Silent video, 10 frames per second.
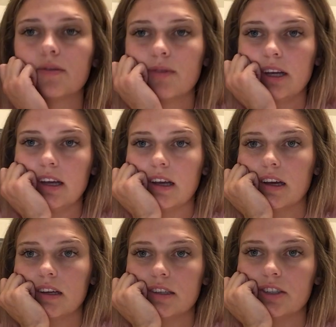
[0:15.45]

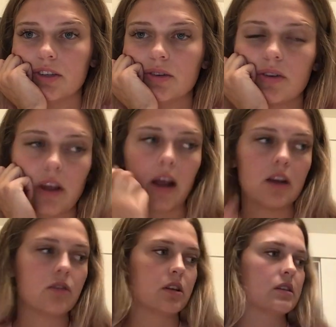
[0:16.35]
I
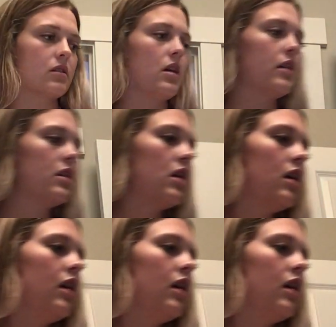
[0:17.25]
do in the salon,